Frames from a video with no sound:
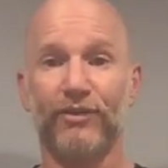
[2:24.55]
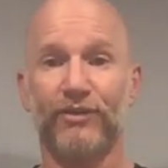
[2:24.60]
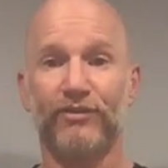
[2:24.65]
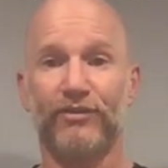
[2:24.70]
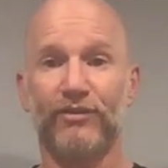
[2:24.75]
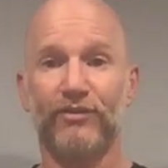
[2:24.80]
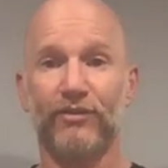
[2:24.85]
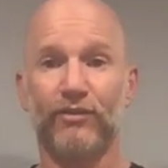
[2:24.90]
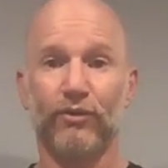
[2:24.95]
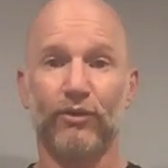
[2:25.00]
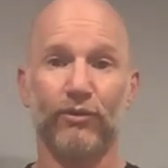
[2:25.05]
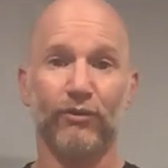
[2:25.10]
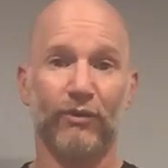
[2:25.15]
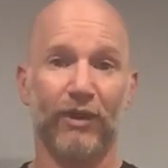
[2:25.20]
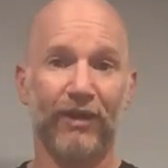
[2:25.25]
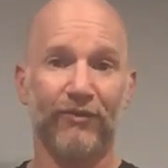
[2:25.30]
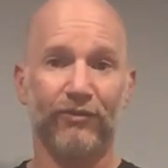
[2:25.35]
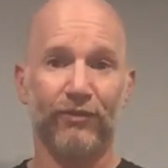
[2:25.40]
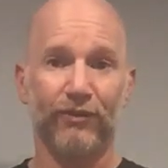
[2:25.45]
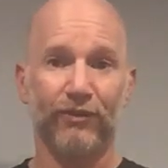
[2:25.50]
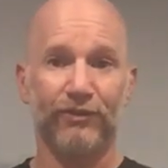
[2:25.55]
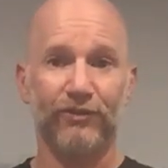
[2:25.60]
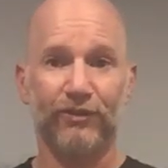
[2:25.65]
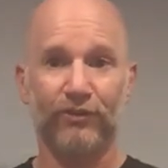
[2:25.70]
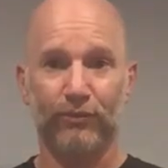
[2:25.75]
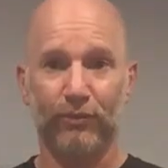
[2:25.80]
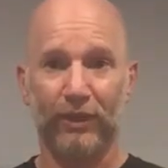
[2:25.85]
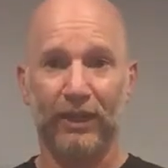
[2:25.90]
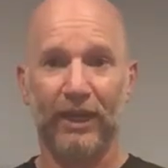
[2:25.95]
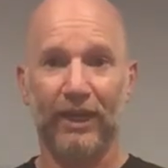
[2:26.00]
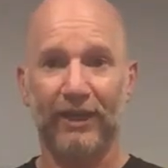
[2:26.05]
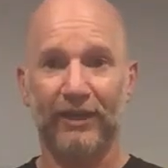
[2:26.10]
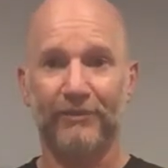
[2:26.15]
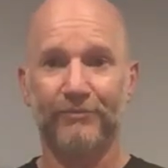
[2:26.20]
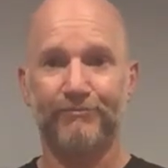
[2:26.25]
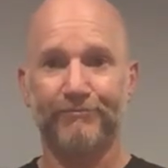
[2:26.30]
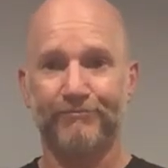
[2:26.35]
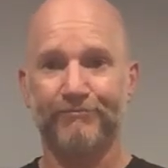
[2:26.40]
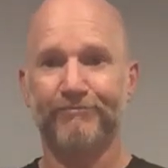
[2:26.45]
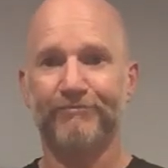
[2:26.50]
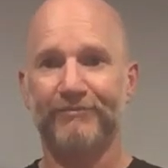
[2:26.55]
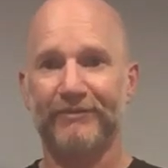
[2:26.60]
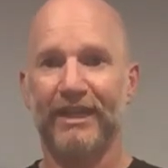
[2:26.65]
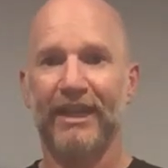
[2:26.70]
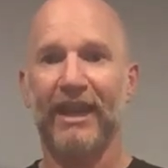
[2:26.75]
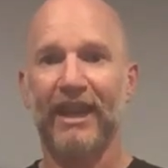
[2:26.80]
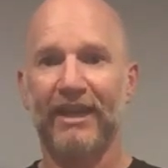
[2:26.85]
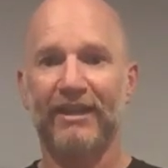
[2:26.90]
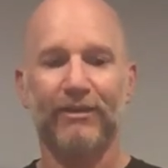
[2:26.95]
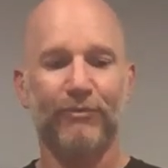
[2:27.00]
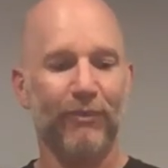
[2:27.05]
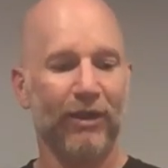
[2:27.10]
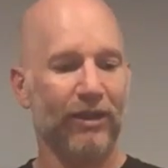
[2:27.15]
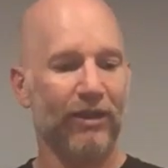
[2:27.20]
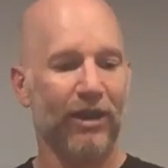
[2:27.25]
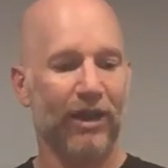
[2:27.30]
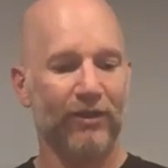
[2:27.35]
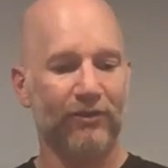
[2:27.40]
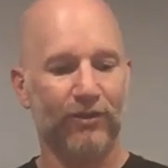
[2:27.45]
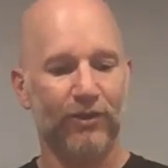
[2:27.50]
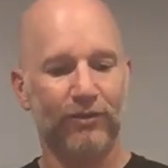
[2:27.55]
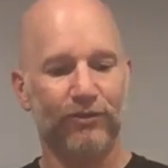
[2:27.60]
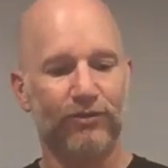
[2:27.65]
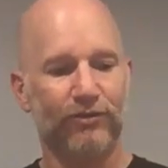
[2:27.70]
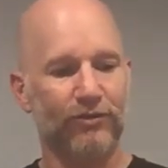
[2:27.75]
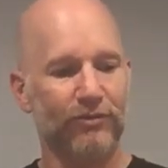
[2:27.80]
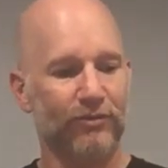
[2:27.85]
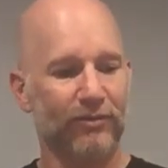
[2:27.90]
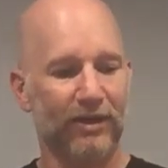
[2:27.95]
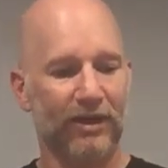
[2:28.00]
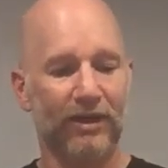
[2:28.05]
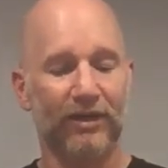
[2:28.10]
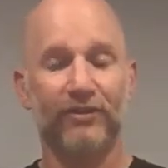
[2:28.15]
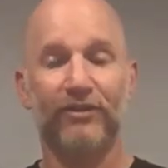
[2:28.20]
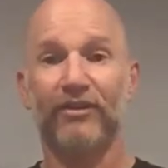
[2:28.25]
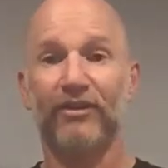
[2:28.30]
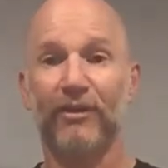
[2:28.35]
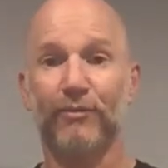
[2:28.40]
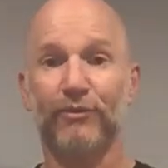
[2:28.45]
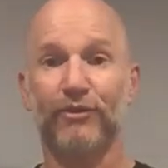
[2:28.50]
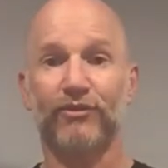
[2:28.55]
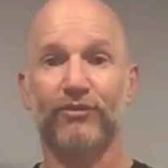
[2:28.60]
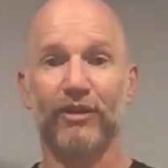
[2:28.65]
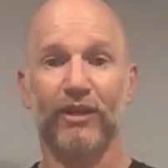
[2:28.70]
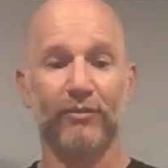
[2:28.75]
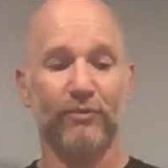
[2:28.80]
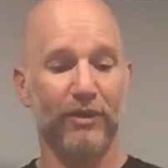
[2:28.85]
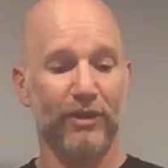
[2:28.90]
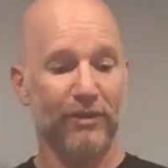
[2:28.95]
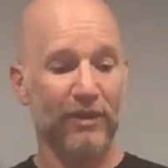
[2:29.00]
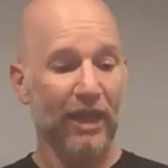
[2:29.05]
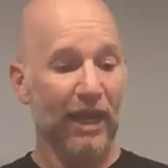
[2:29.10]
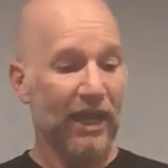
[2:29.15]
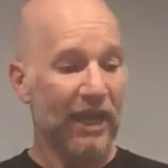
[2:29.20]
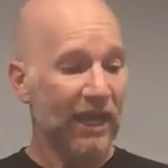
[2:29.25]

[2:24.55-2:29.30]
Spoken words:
This is an old rifle. This is what I had in my condo to demonstrate with.